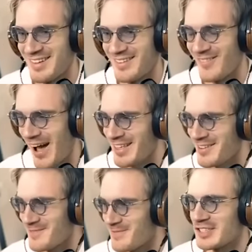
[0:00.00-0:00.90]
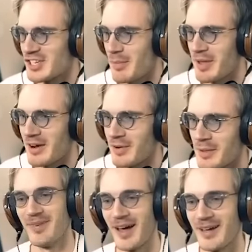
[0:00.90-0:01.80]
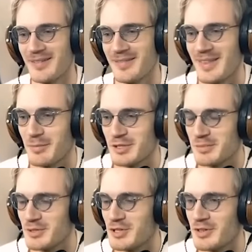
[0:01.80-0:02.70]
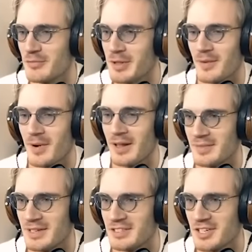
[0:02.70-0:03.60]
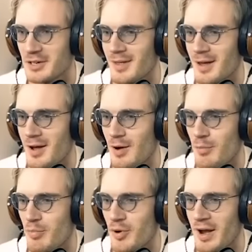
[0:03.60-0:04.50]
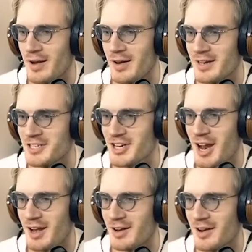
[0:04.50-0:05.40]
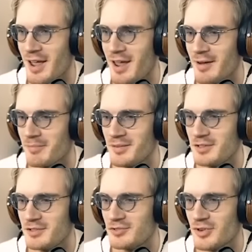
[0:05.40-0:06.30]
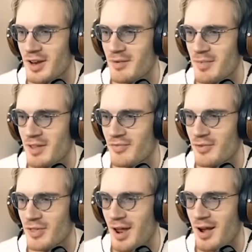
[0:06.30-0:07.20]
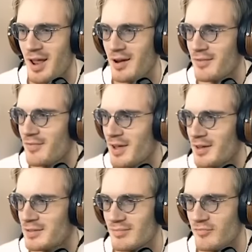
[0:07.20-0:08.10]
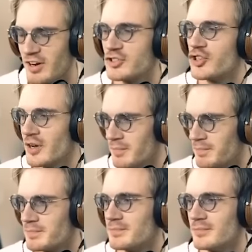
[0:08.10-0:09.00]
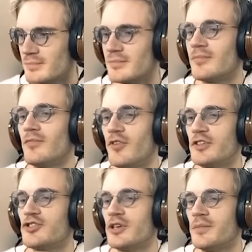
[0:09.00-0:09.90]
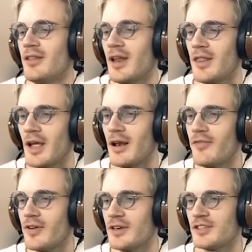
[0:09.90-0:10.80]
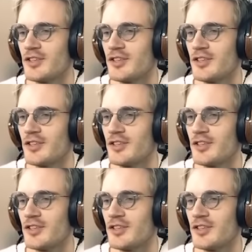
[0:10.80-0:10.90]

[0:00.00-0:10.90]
Why you- Stop, Gary. That was immature of me. Well, let's go. A brightly shining lamp. Would you trade me for that elephant? Fair trade. Fair trade. And the elephant is